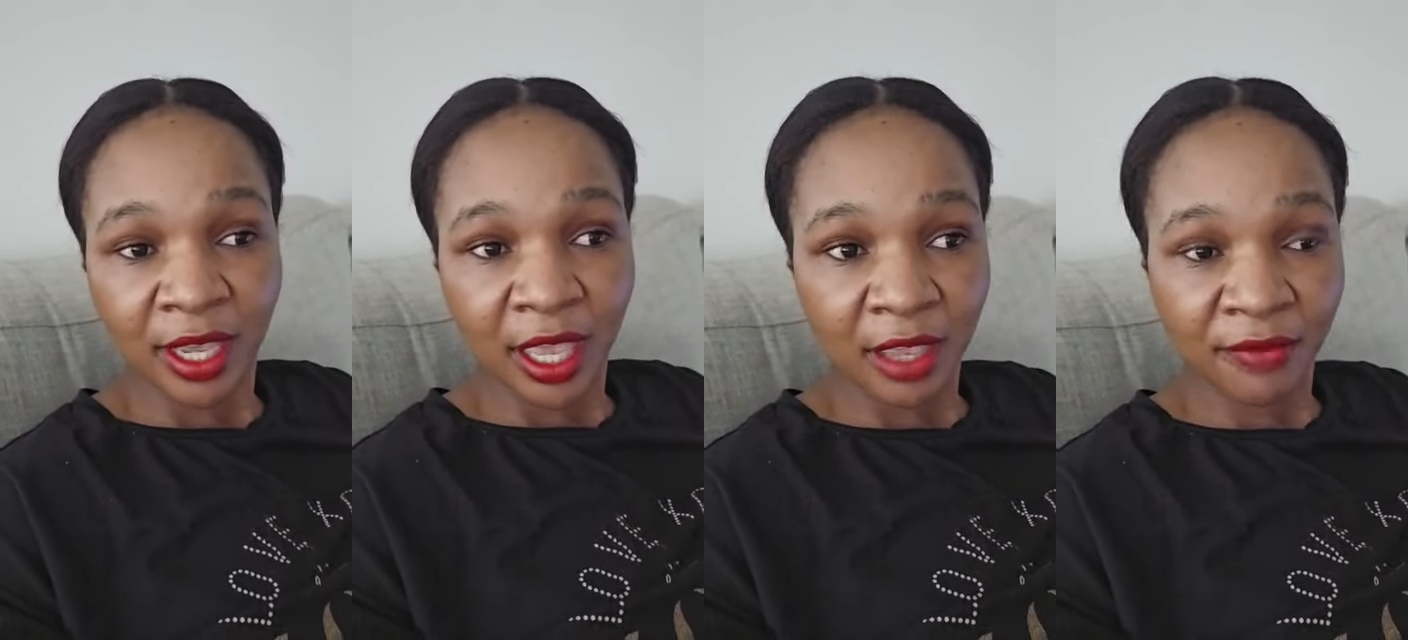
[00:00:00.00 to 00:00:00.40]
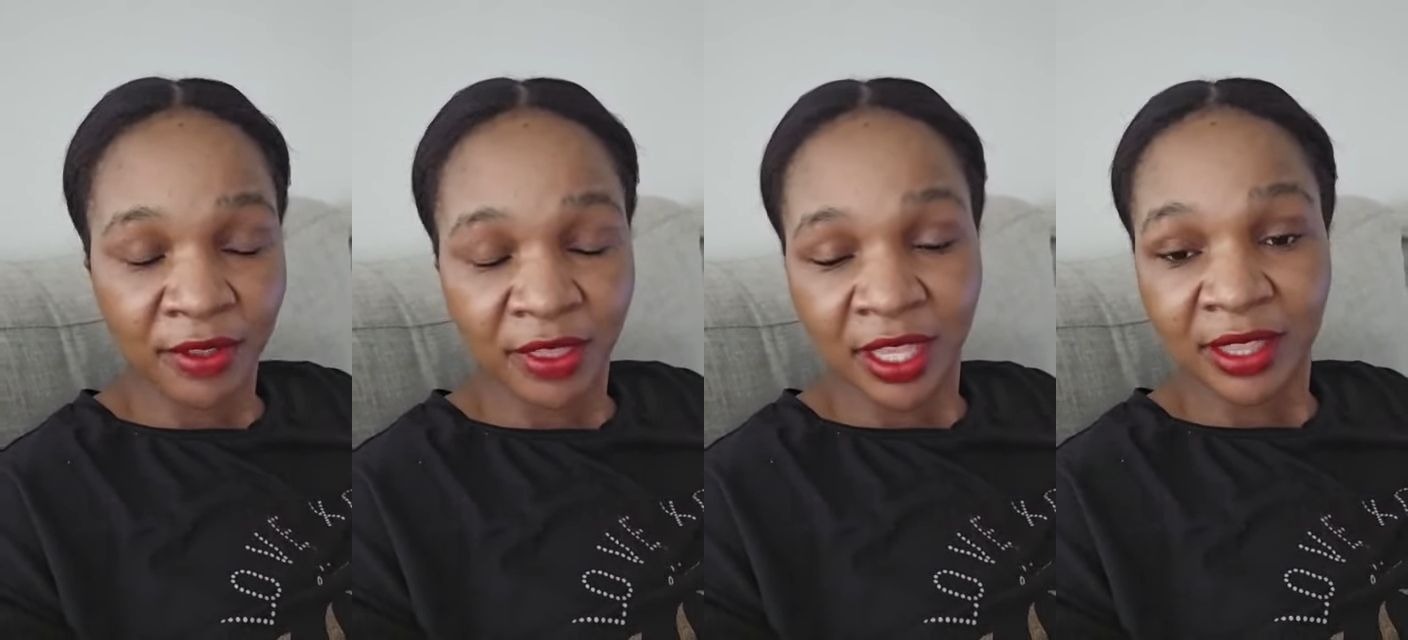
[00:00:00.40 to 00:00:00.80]

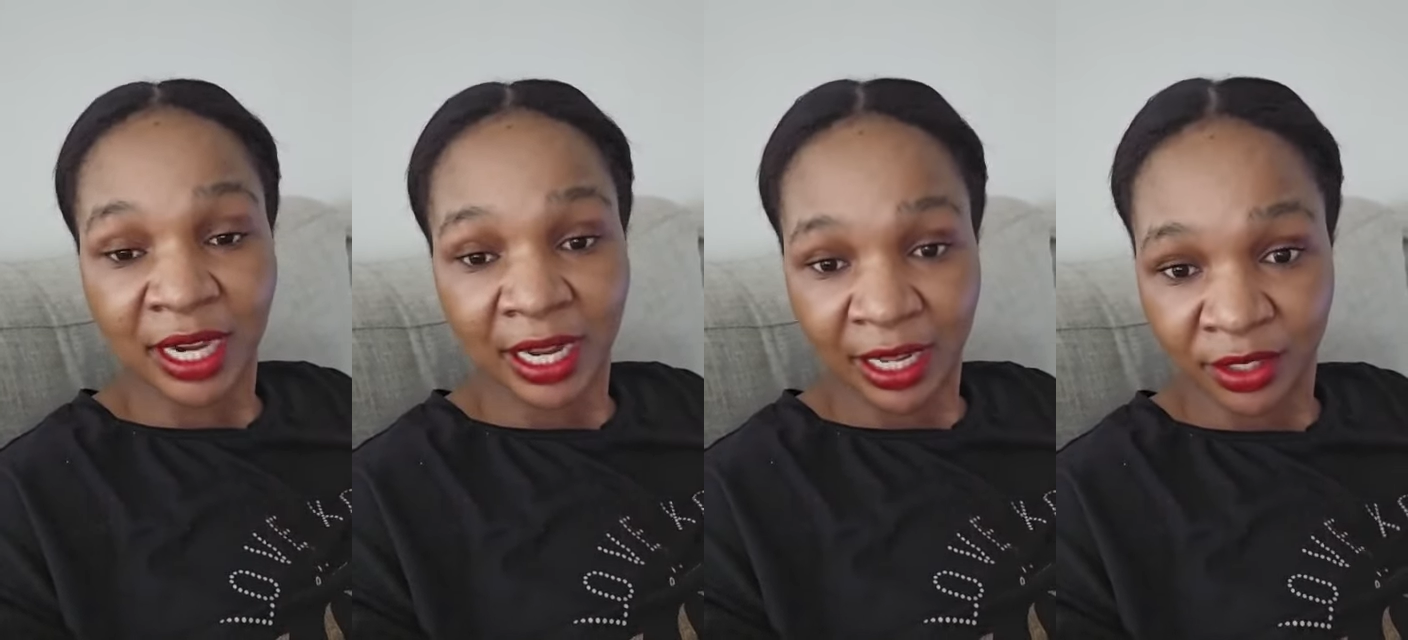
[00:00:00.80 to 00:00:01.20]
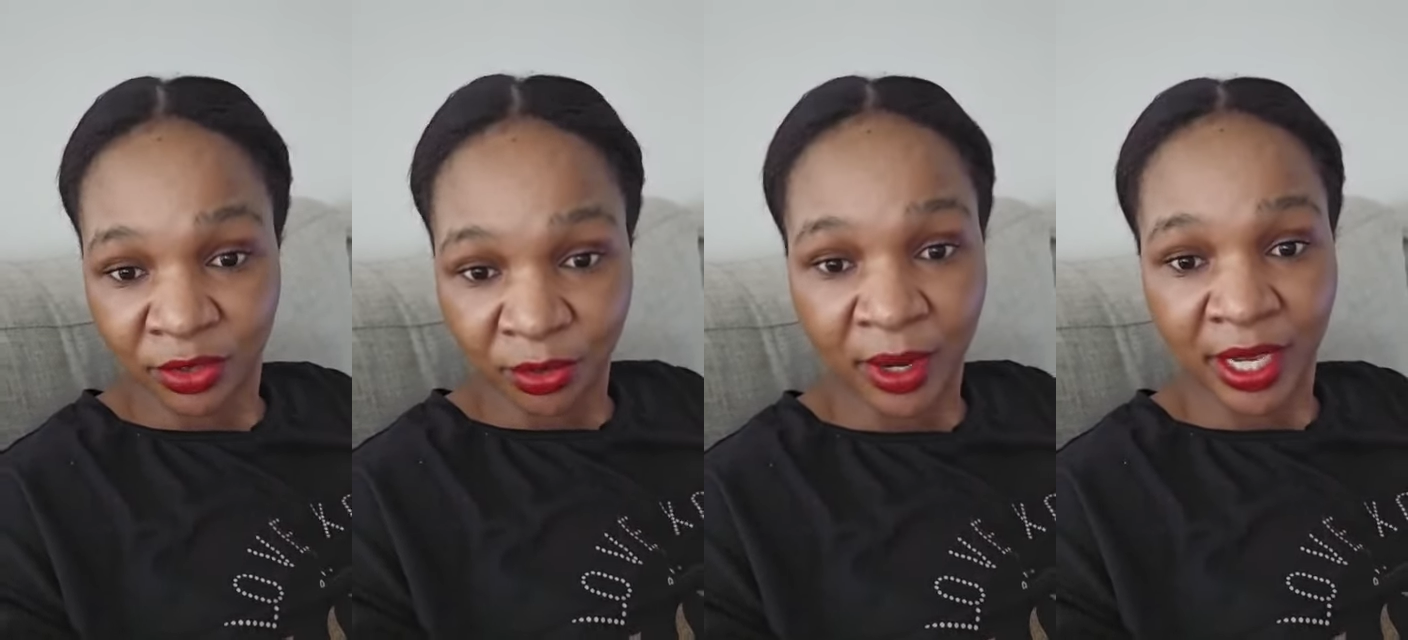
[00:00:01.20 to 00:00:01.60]
everything that aligns
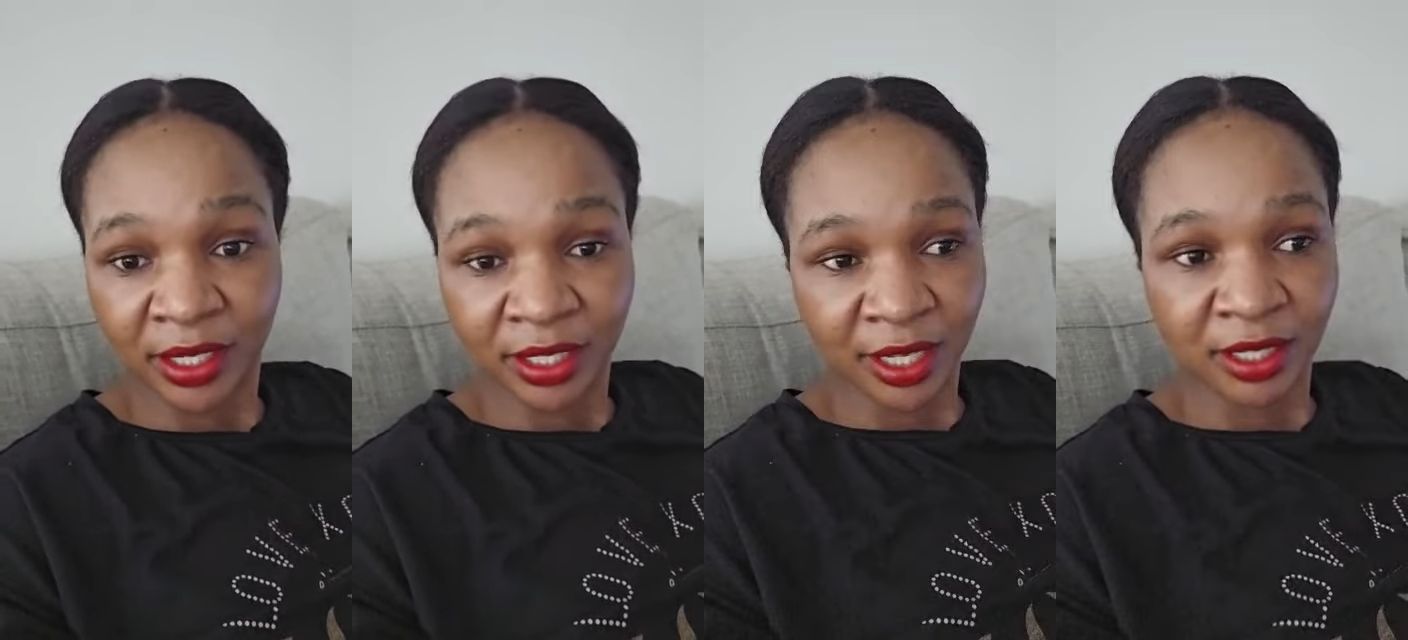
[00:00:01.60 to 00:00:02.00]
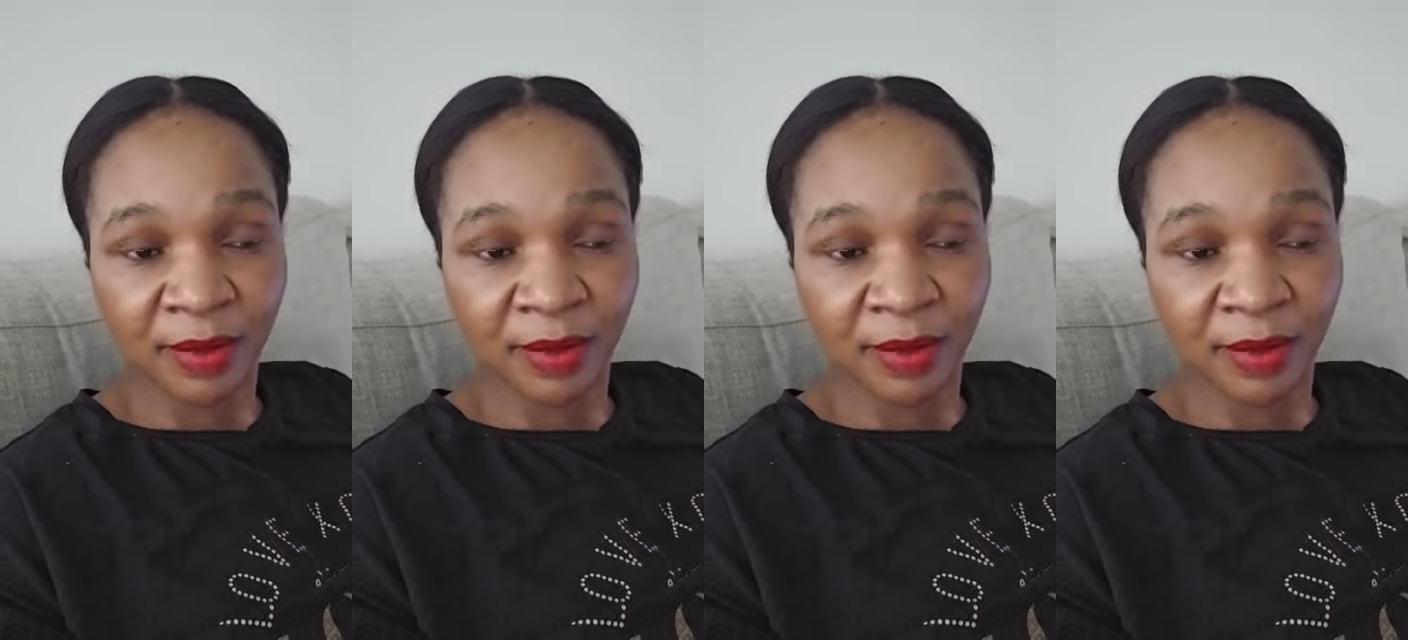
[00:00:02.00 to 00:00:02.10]
to your interest.